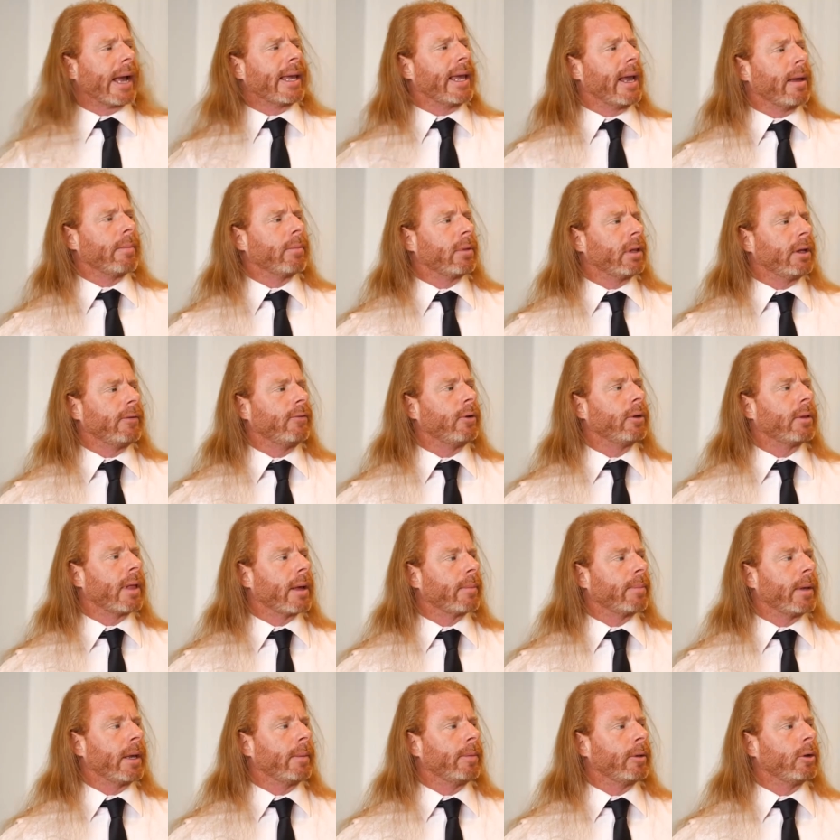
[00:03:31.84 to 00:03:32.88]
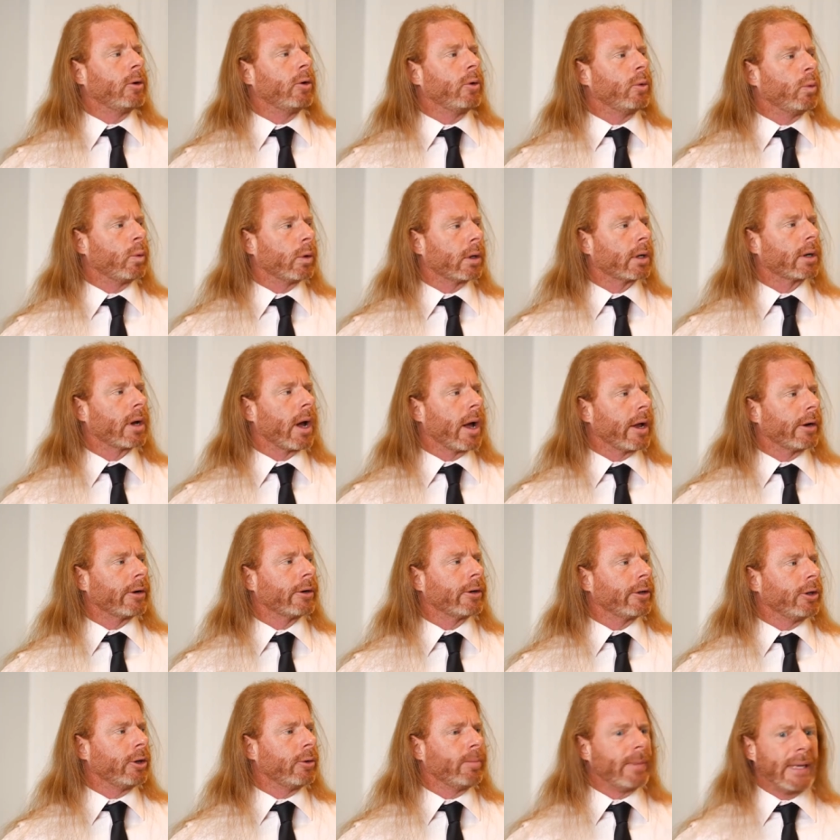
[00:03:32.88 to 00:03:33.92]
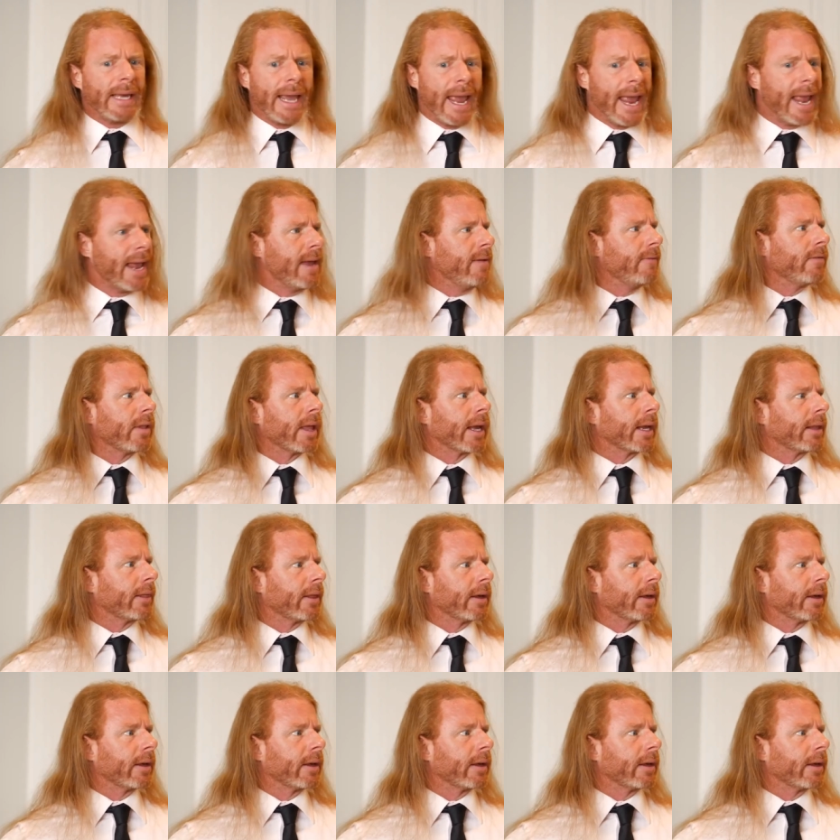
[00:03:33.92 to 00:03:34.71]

I can't believe you let people who work under you behave like